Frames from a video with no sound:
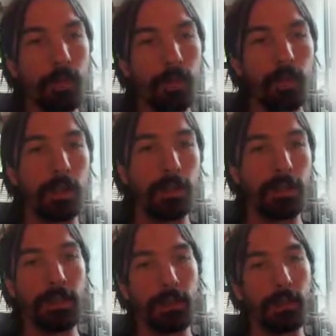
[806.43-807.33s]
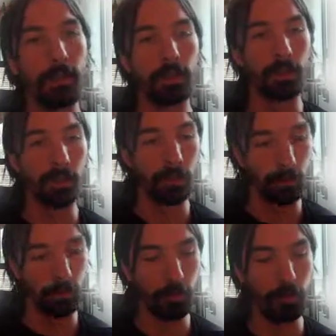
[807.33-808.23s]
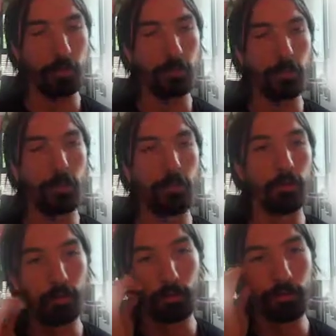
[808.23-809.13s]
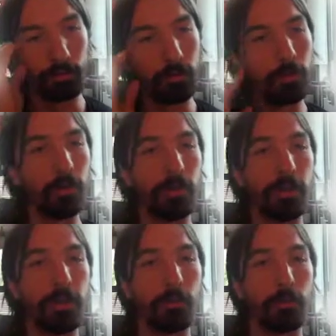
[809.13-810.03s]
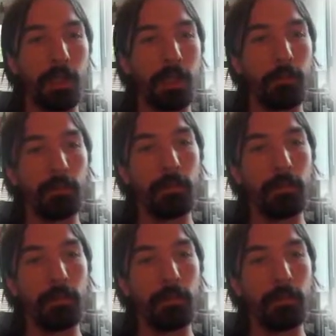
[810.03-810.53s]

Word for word: let's uh, go through the histogram